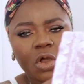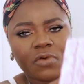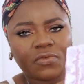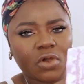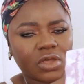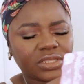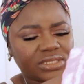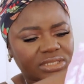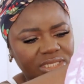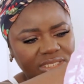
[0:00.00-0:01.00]
Of
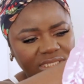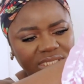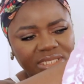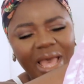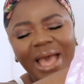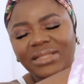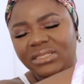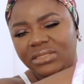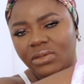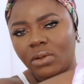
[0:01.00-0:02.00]
course, they did add
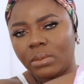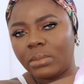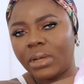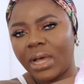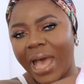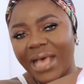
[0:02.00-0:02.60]
some